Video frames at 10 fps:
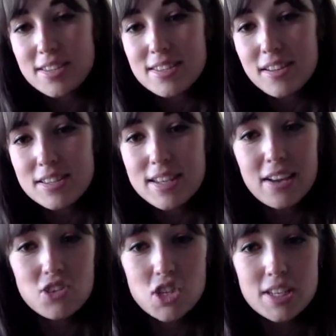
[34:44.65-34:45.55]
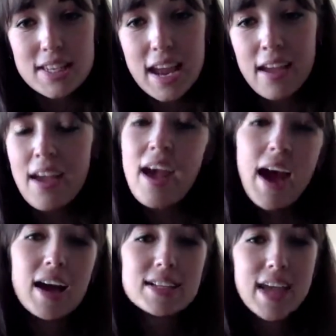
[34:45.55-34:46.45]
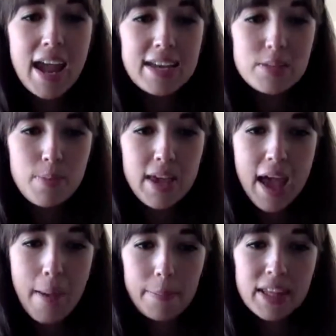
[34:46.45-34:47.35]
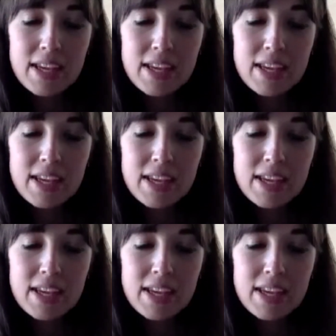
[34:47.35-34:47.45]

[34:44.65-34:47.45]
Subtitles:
It starts next Tuesday at 8 p.m.